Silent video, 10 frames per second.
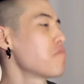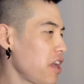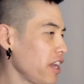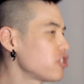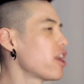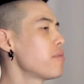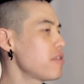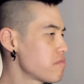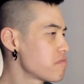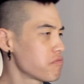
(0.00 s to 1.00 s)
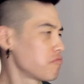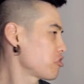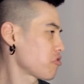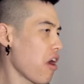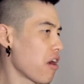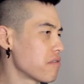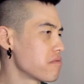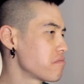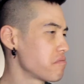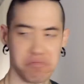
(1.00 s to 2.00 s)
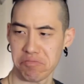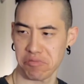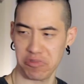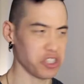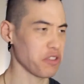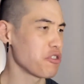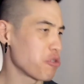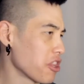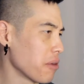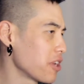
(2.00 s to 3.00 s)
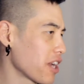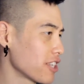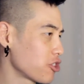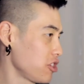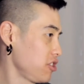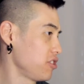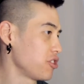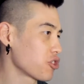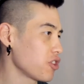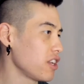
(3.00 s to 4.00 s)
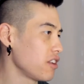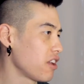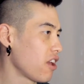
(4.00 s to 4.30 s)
Hey, Jaemin, what's wrong? It's just a few Colombian guys chilling in the street.